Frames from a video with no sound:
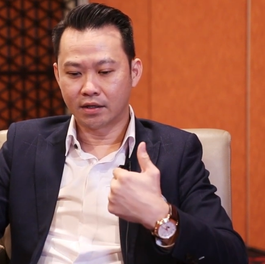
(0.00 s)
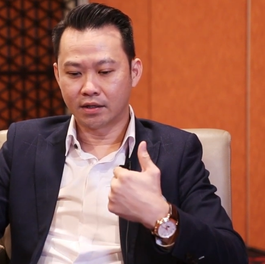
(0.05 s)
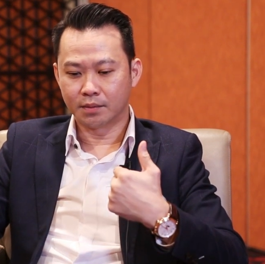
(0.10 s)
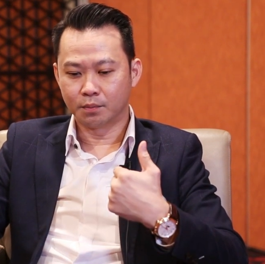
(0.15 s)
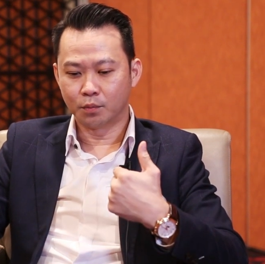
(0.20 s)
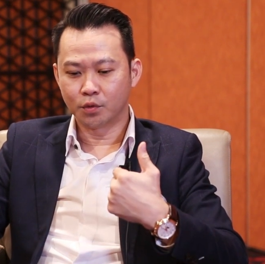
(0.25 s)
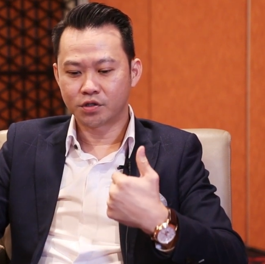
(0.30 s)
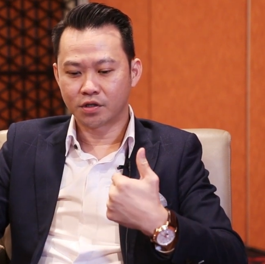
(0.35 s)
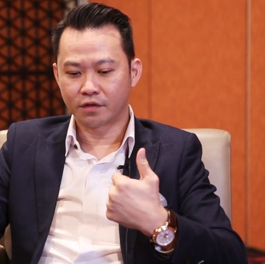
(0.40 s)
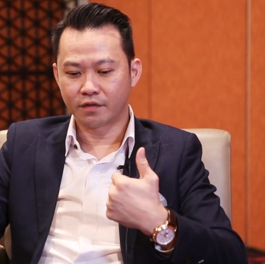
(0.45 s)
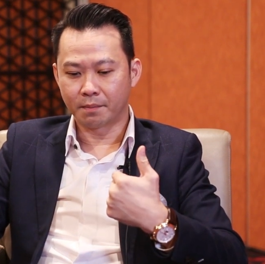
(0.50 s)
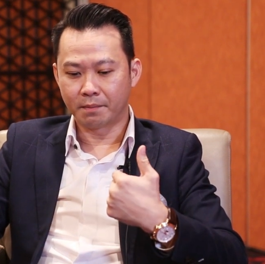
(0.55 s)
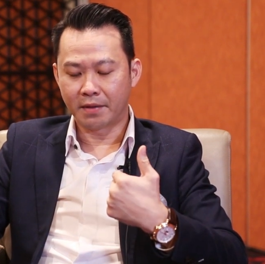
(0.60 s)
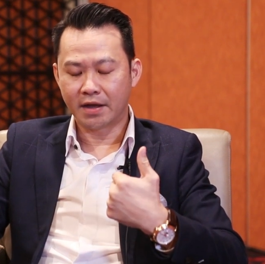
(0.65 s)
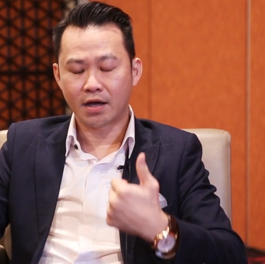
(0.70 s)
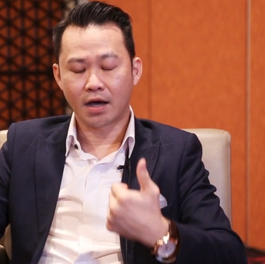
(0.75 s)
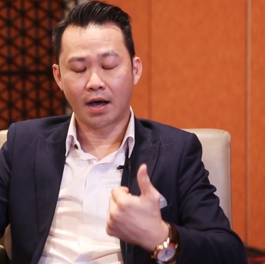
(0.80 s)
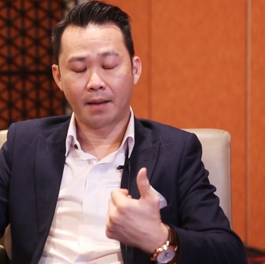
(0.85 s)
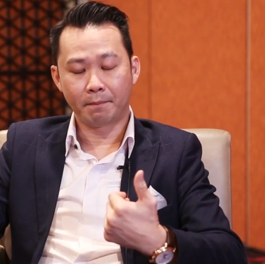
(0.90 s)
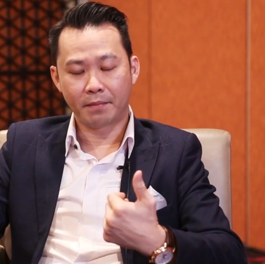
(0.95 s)
most of the
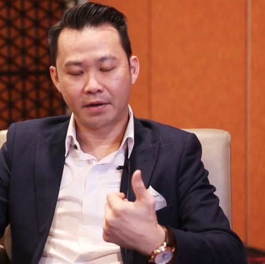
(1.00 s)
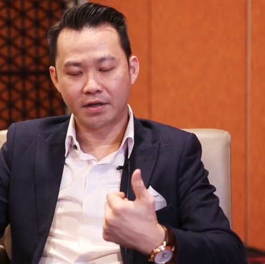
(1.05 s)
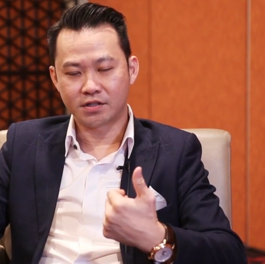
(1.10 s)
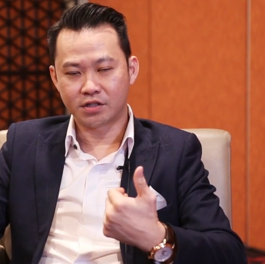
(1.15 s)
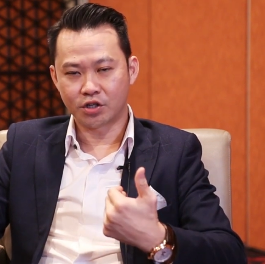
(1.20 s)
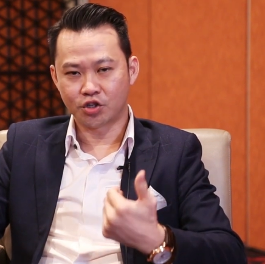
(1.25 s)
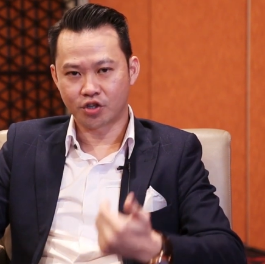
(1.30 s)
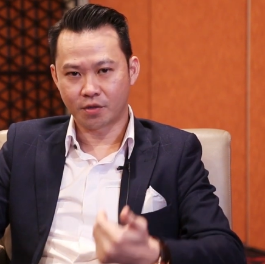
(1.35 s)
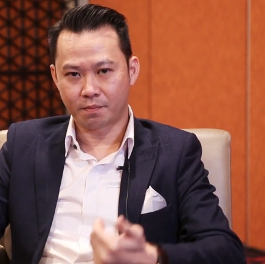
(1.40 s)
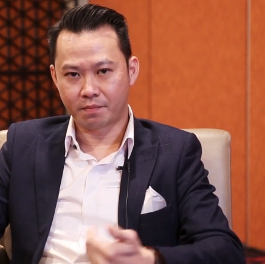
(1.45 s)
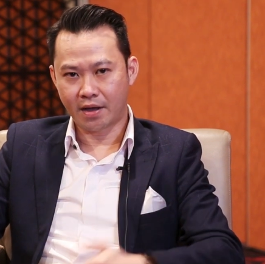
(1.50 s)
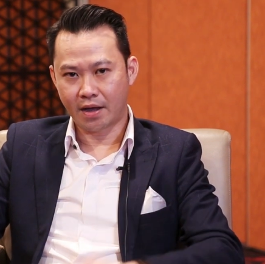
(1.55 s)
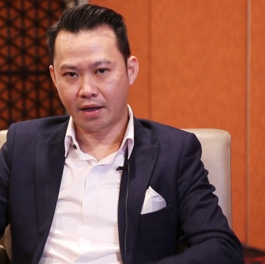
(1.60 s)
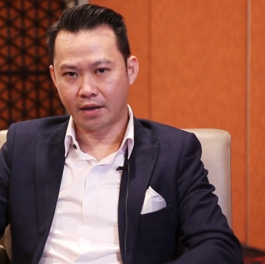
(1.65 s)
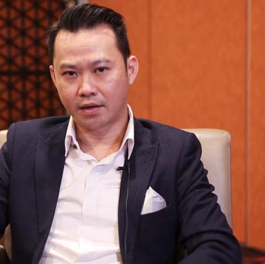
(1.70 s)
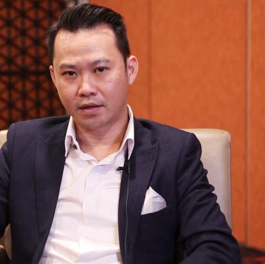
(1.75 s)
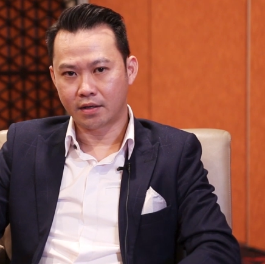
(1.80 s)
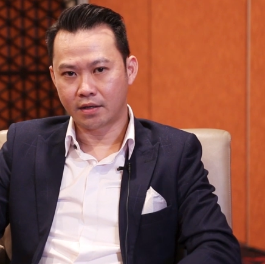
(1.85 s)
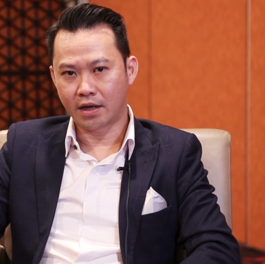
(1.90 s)
big companies in Japan,